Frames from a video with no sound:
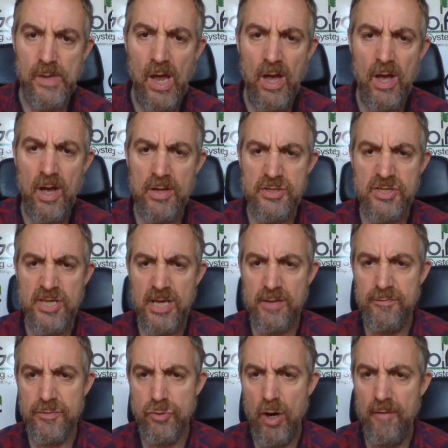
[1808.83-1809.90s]
Uh,
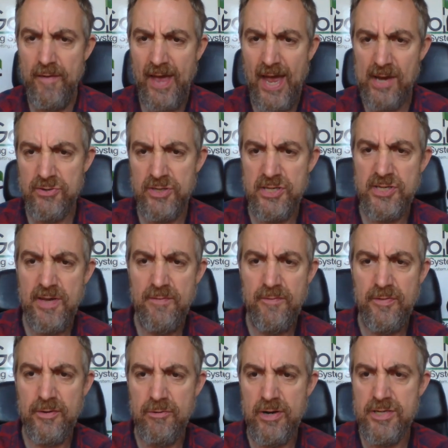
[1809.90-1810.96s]
sixth for driving accuracy, seventh
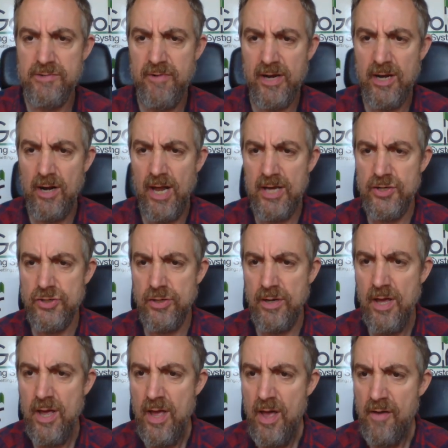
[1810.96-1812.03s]
for greens and regulation,
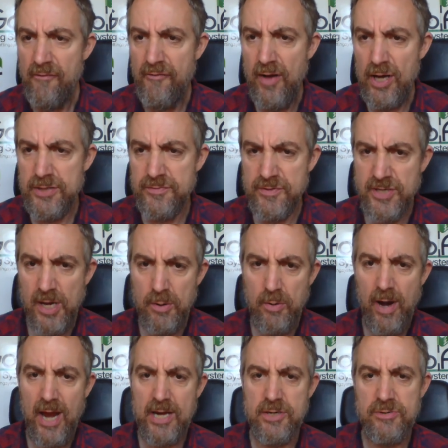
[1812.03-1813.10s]
first for total
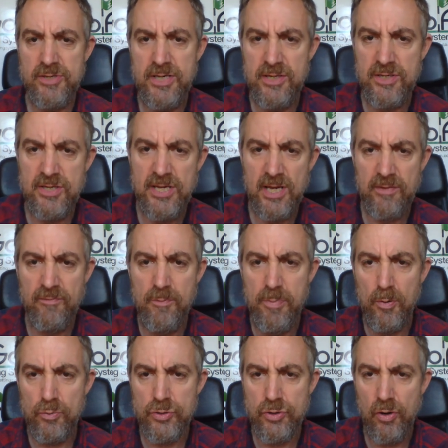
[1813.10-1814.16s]
accuracy and sixth for
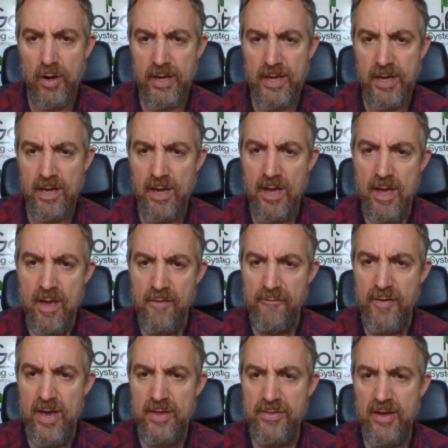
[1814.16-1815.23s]
ball striking,
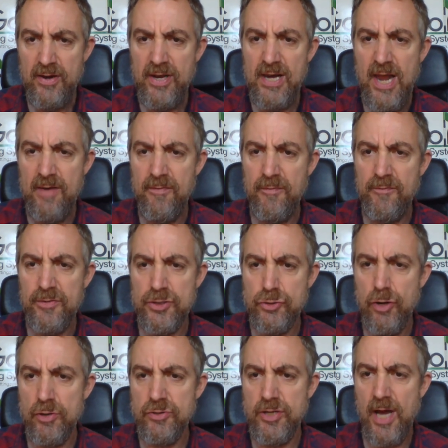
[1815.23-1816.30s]
fifth and eleventh for
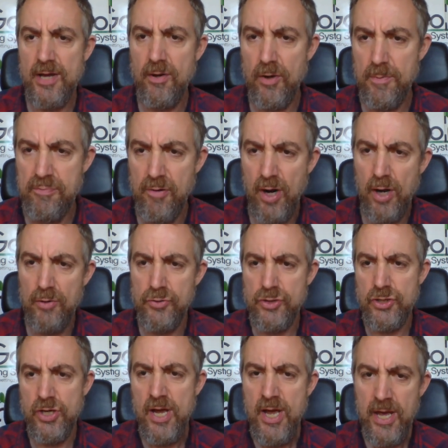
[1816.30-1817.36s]
strokes gained on
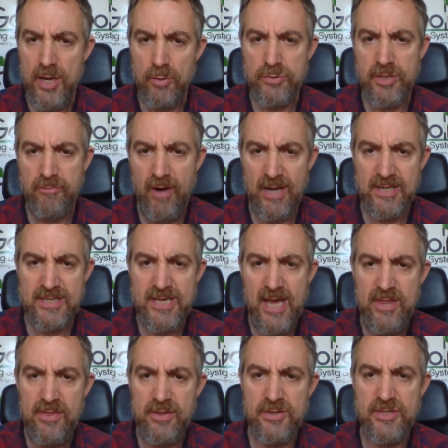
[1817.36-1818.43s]
approach. He also ranked
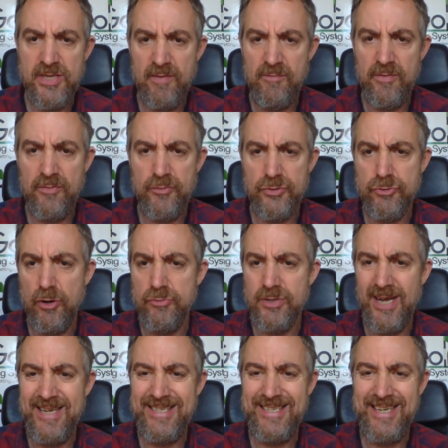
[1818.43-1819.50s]
tenth and seventh for strokes
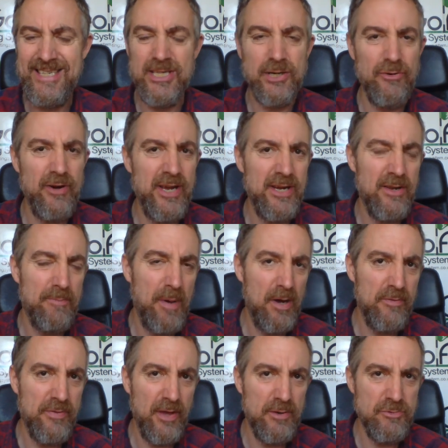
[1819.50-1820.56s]
gained tee to green at
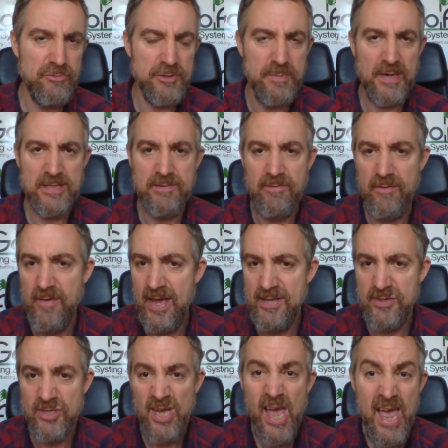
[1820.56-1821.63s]
both those respective
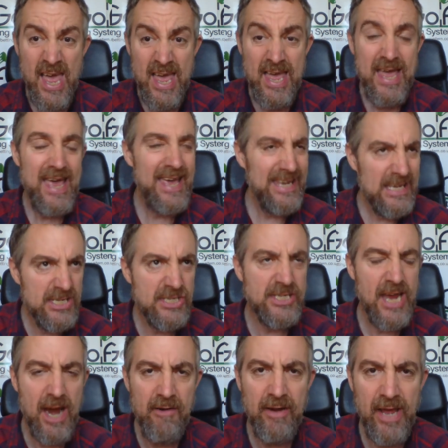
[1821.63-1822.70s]
events. He is
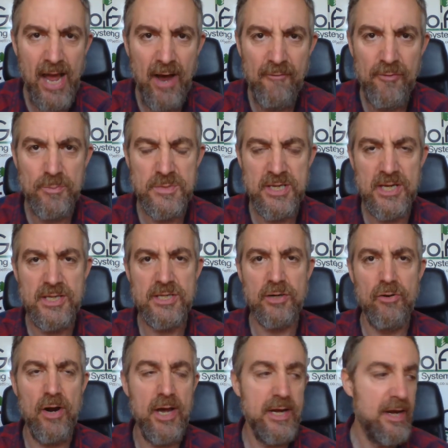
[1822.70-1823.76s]
tearing it up from tee to
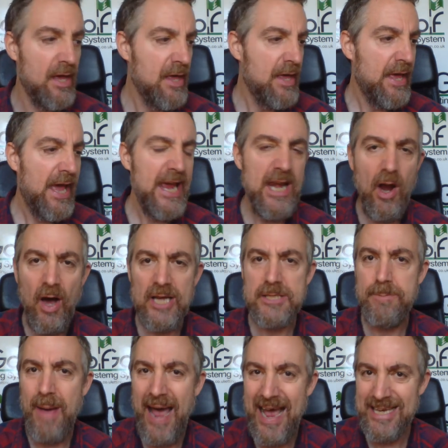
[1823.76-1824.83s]
green. He likes
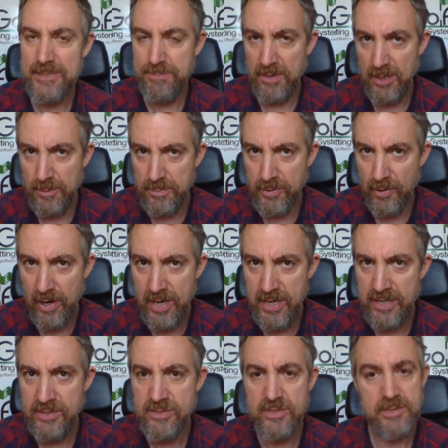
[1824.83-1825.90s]
Paspel and
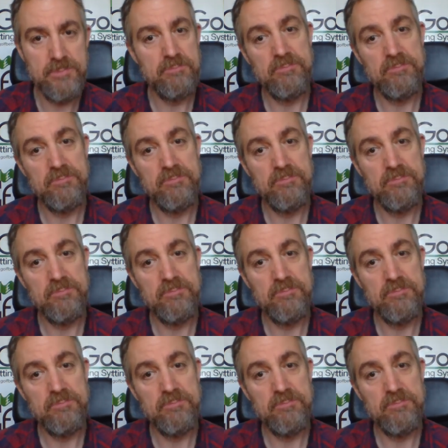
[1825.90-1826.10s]
greens.